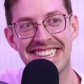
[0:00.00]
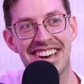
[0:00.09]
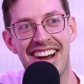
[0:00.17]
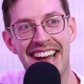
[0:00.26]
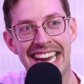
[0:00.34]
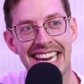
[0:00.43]

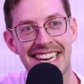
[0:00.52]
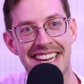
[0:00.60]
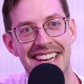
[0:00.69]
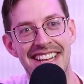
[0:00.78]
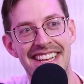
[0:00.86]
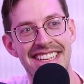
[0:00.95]
trying
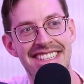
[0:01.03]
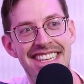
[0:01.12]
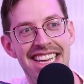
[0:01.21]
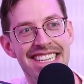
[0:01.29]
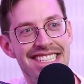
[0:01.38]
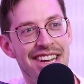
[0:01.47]
to
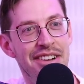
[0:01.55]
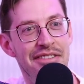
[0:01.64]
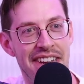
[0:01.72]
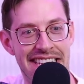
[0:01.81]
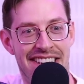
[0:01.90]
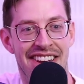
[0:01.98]
stay
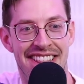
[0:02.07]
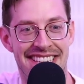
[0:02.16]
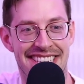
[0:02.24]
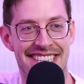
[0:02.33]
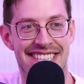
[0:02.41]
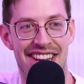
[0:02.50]
stone-faced, but
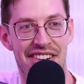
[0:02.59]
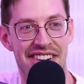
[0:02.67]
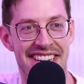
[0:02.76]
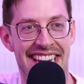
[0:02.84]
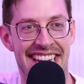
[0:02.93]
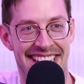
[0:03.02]
this is so
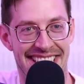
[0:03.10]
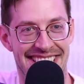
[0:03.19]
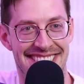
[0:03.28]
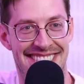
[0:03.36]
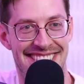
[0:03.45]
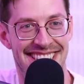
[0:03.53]

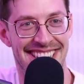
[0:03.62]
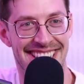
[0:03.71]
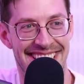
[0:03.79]
ridiculous.